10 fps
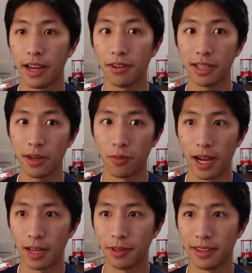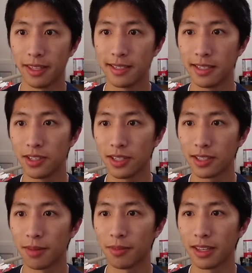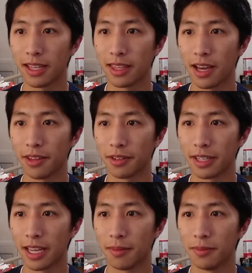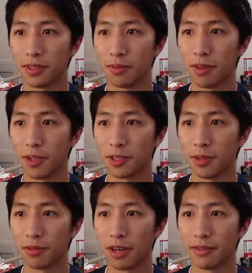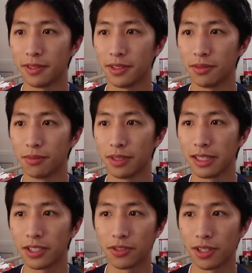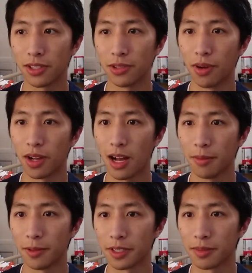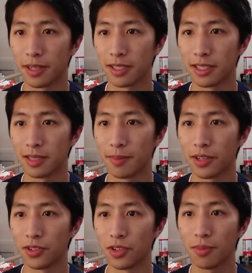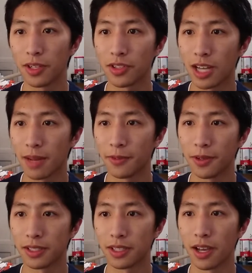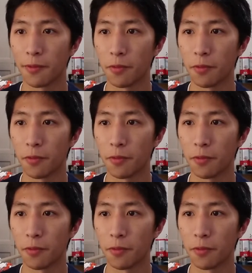I don't get why, but this is just something that the other games with multiple rivals really struggle to accomplish because they spend too much time focusing